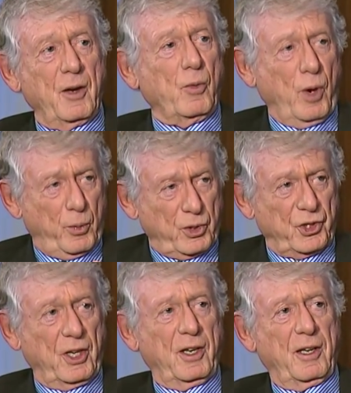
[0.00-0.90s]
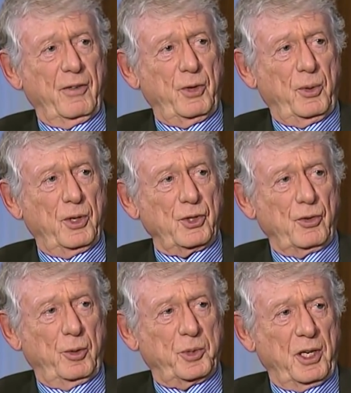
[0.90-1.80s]
We will still have U.S.
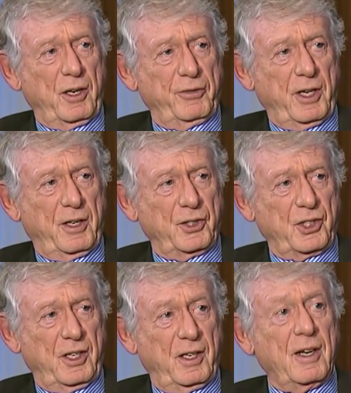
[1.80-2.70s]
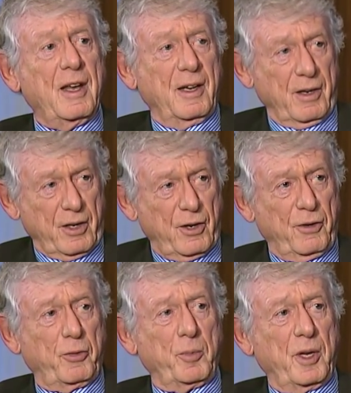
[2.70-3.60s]
troops in Afghanistan a
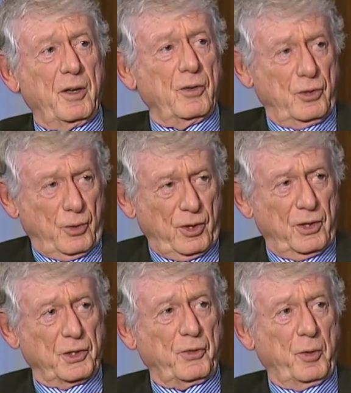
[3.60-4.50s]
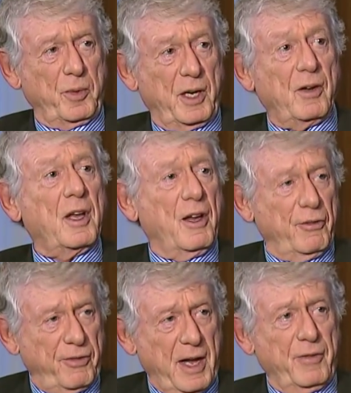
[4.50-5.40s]
year from now, two years from now,
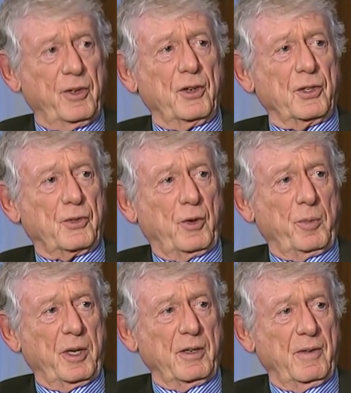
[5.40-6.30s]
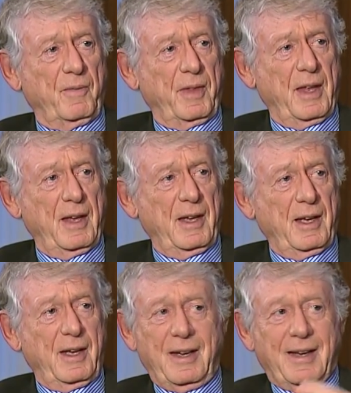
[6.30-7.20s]
five years from now.
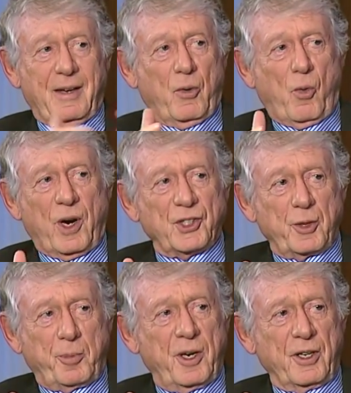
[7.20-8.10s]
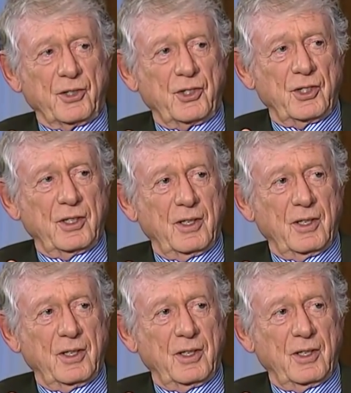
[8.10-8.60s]
Where's the press?